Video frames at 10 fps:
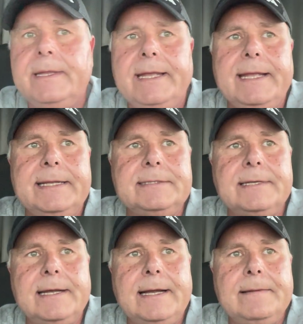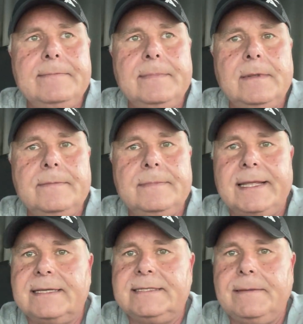and
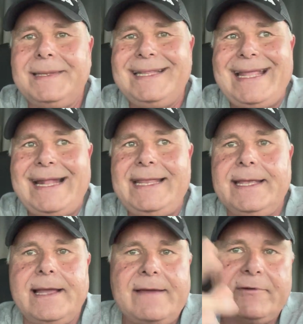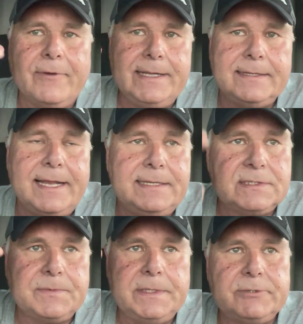like I said, I'm getting out of here. Have a great night.
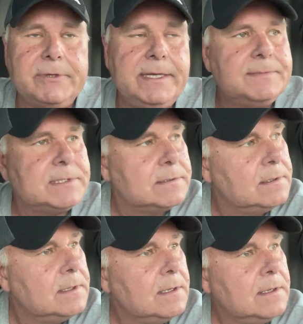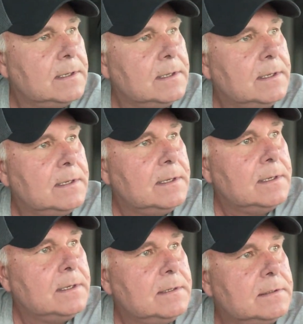Sweet dreams.
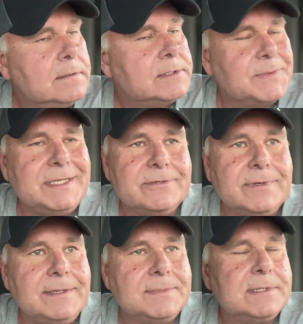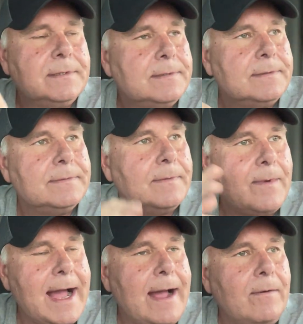Sweet dreams.
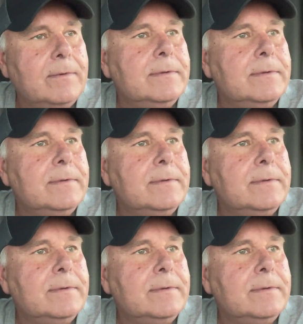Wow.